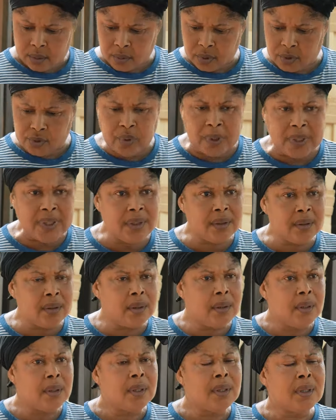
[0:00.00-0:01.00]
Which one?
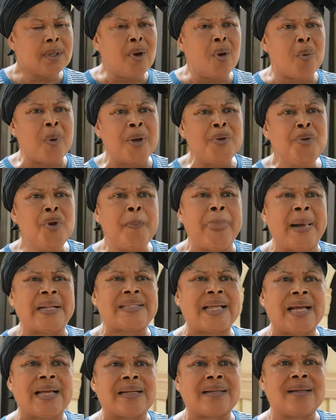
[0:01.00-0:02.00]
Go on your
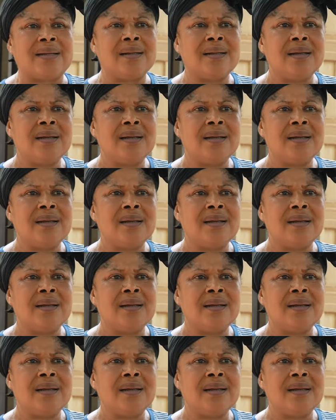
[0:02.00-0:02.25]
pattern.